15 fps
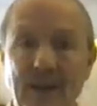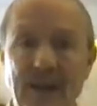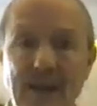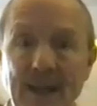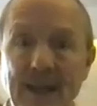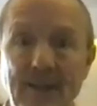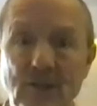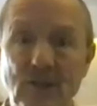
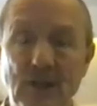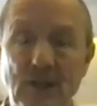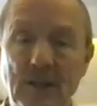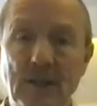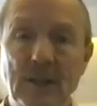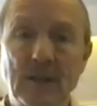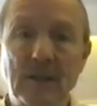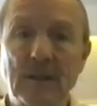
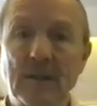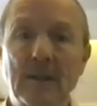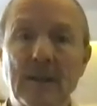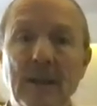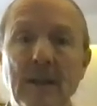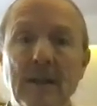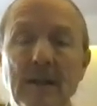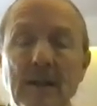connection.
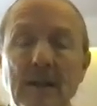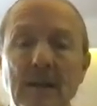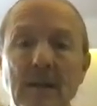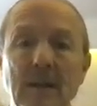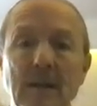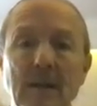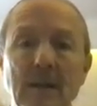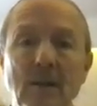They
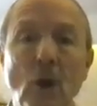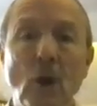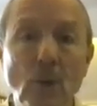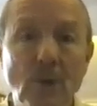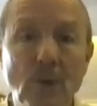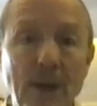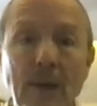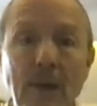
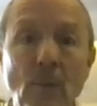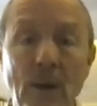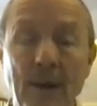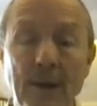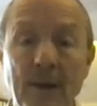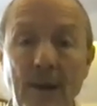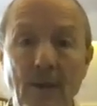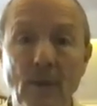co-create one
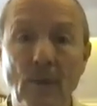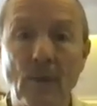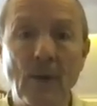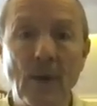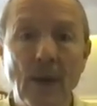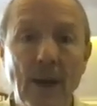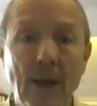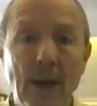another
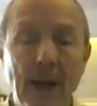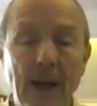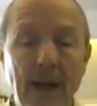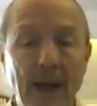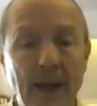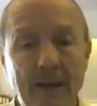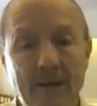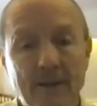
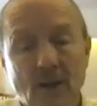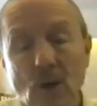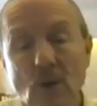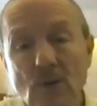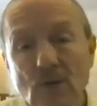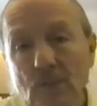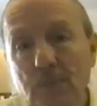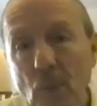and
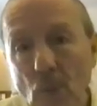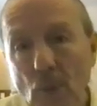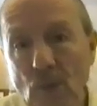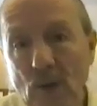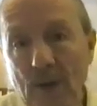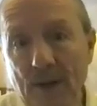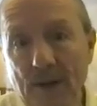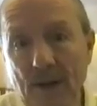co-support
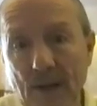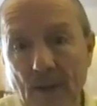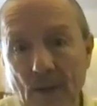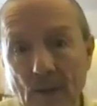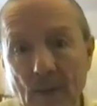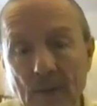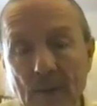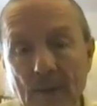one
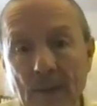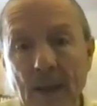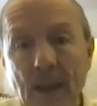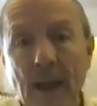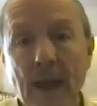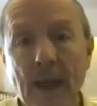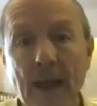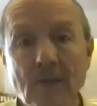another.
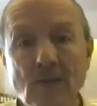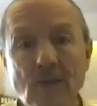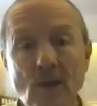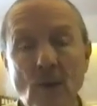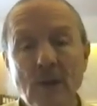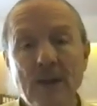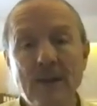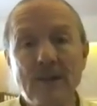And
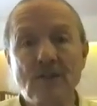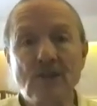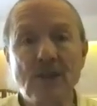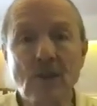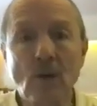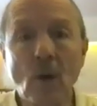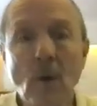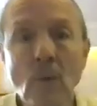so in the
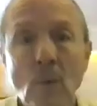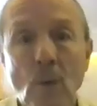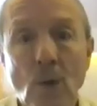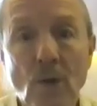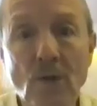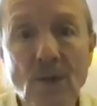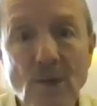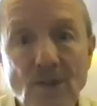Qigong
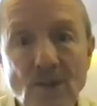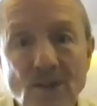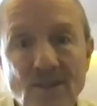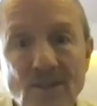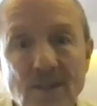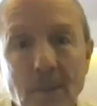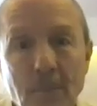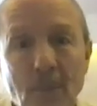world, there's a
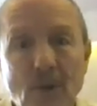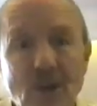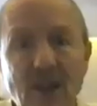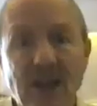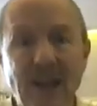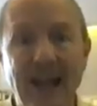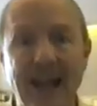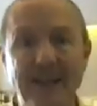simple
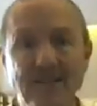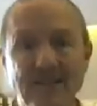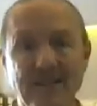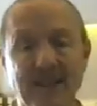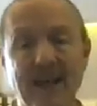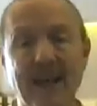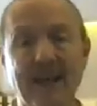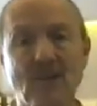
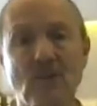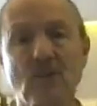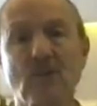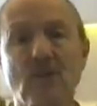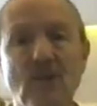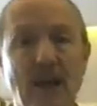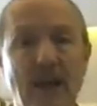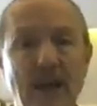classic
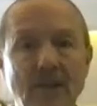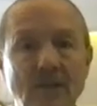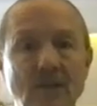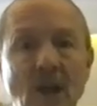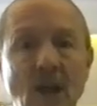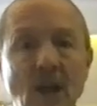exercise